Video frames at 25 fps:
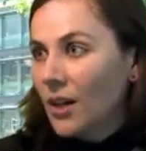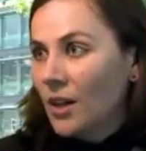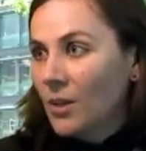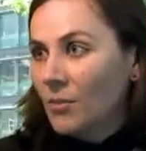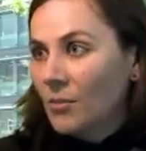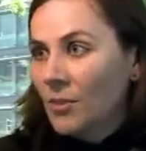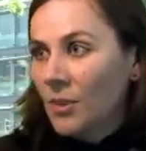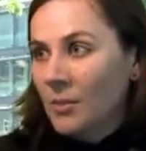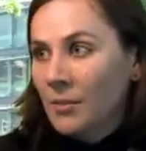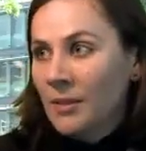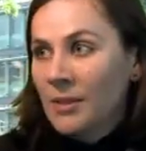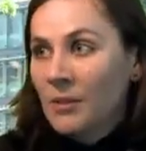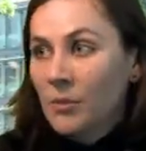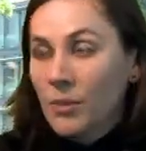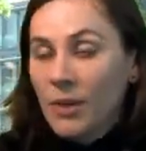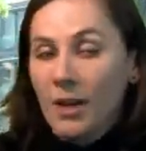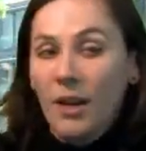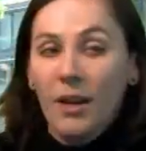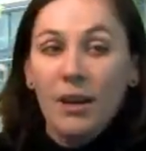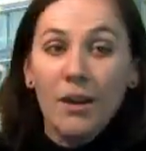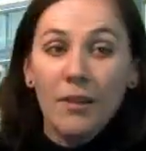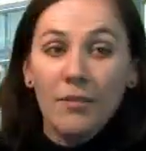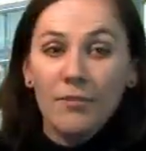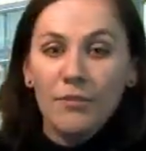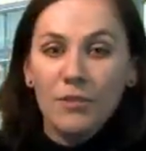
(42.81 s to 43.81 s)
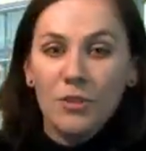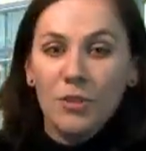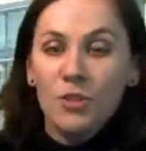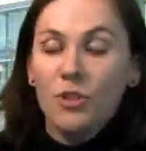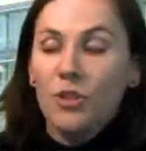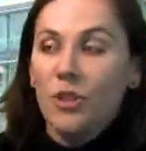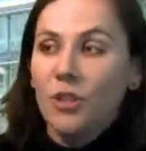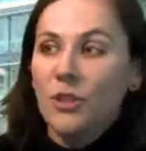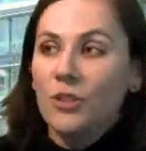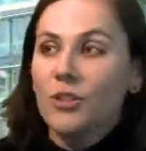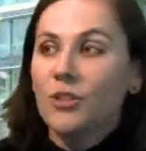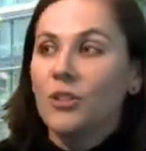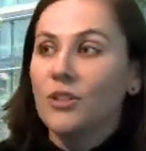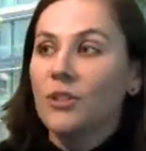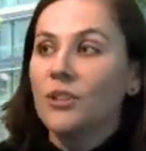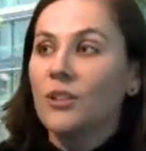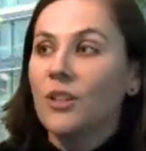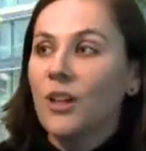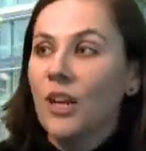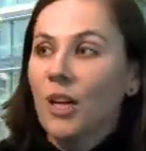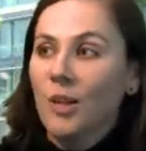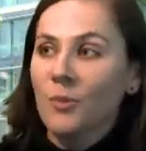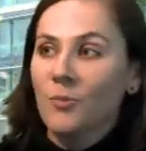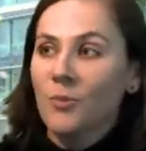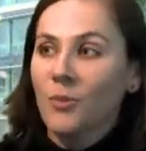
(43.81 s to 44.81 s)
Um, I mean, we have to judge
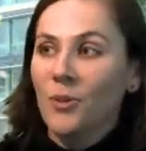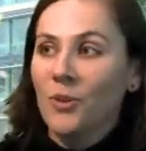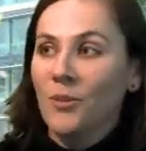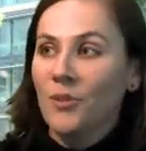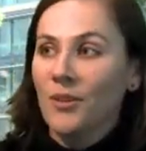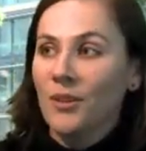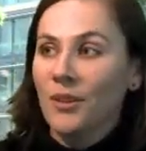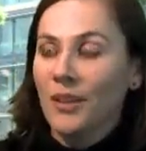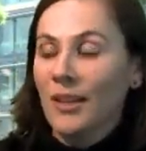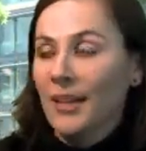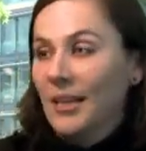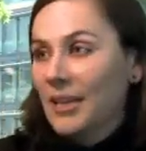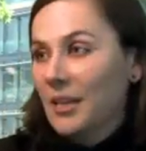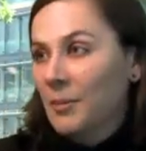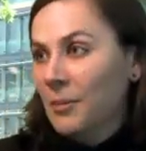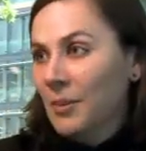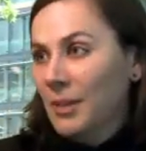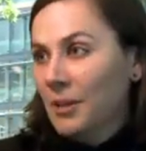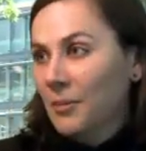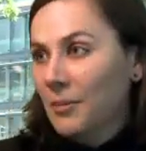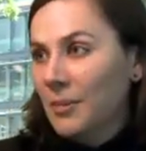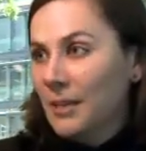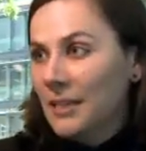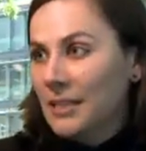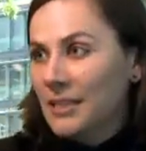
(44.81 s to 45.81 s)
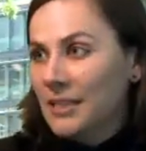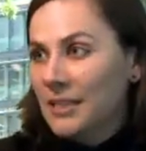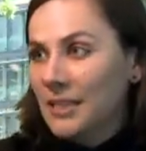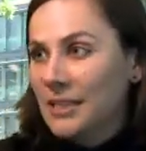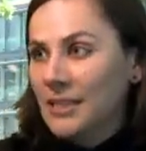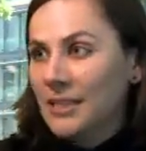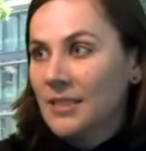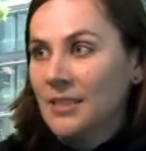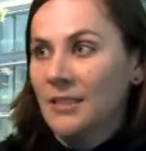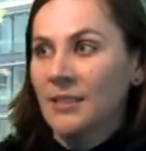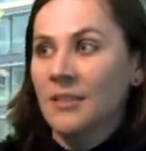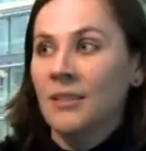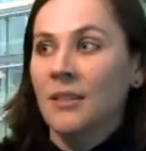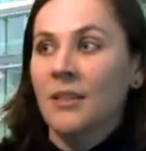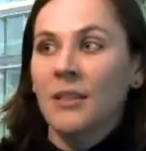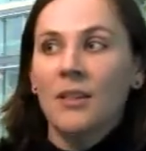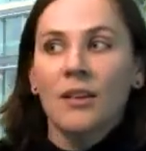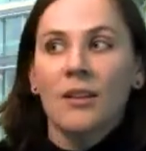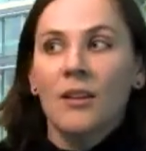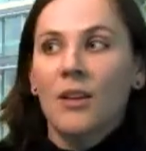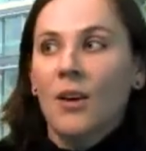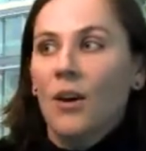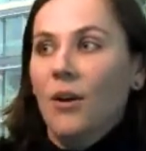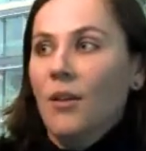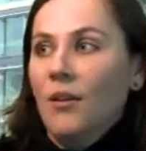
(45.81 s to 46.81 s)
um, on the academic abilities and
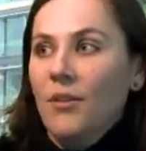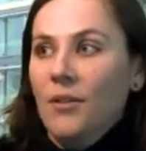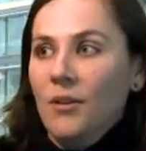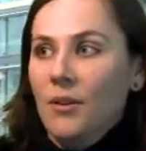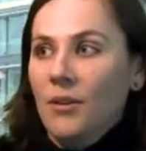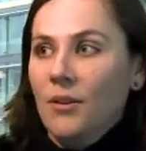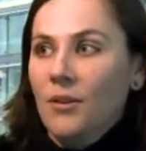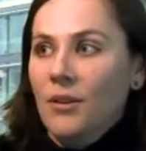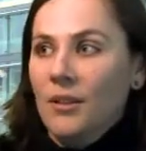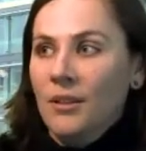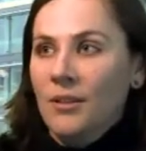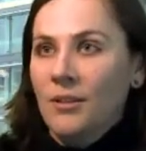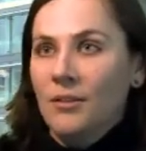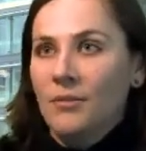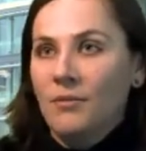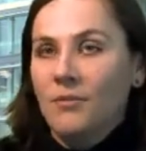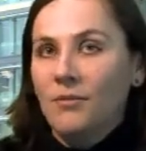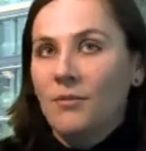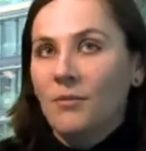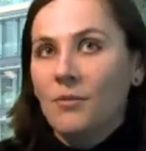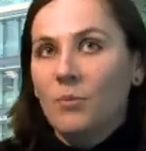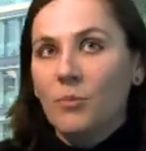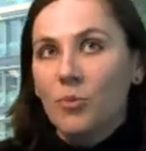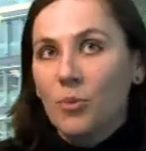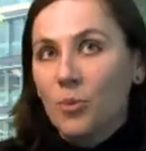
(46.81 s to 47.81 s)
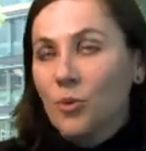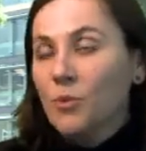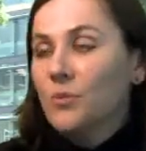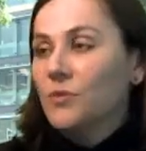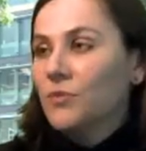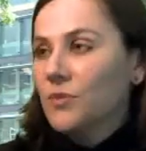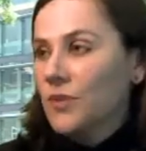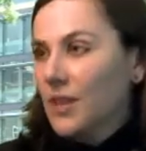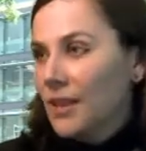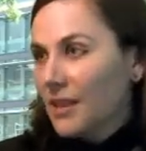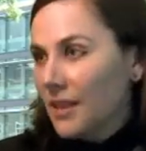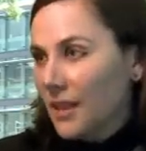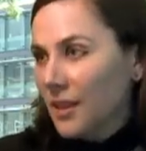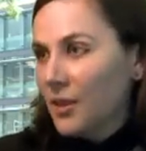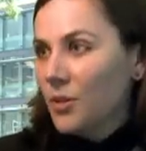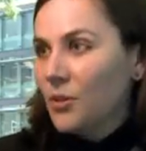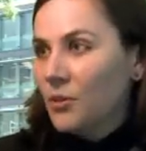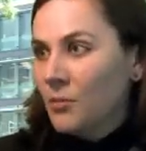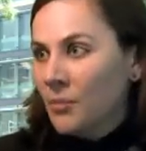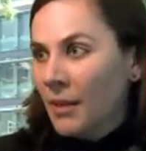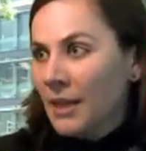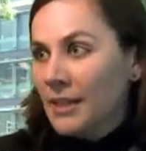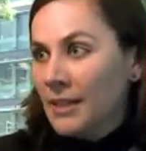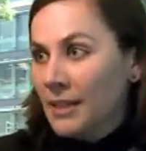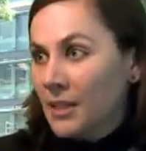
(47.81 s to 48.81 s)
other kind of proofs that they
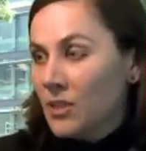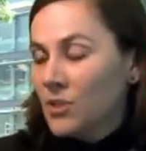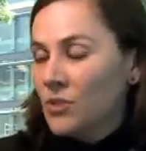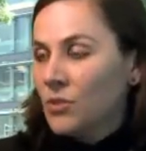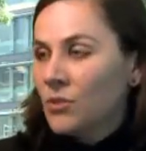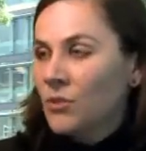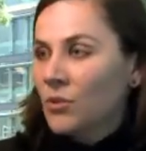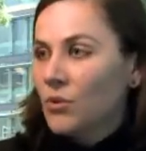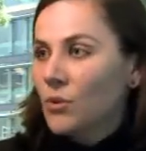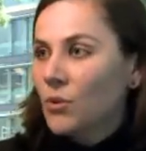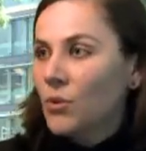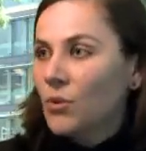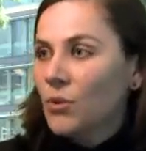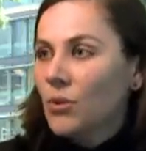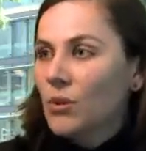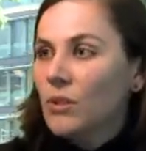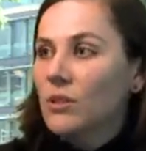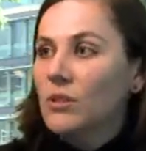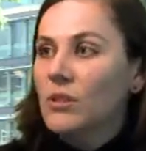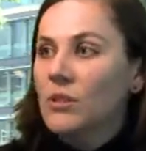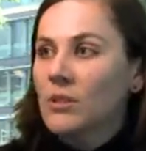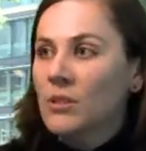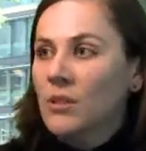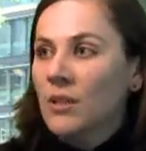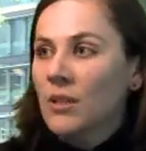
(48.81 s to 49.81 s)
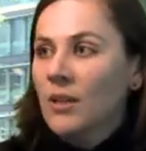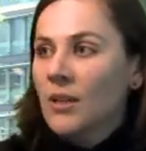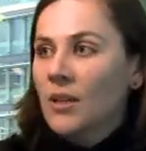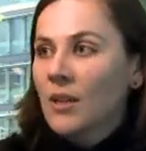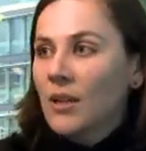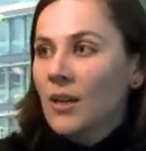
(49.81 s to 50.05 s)
could manage on the course.